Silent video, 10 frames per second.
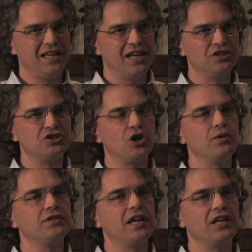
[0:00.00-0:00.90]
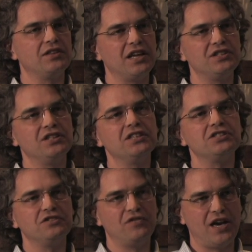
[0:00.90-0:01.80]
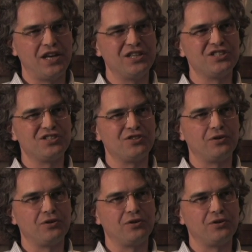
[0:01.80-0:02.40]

And so they, they disadvantaged